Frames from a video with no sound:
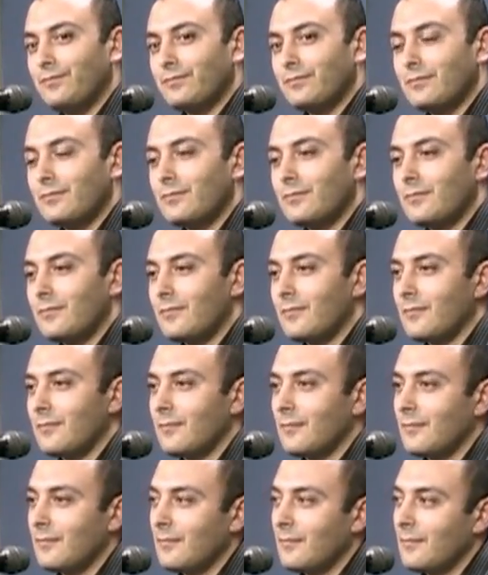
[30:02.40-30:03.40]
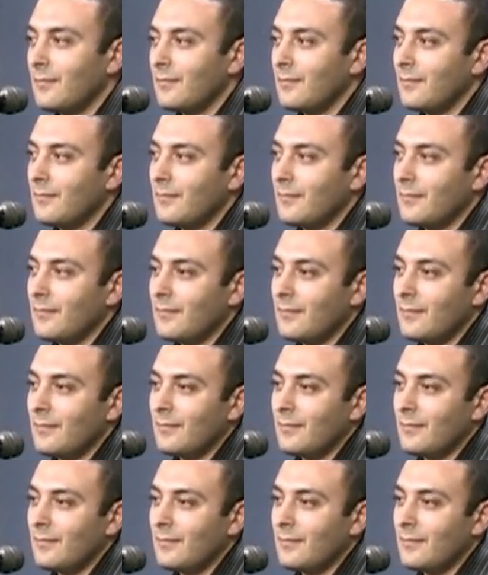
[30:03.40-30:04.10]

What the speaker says: (no one is talking)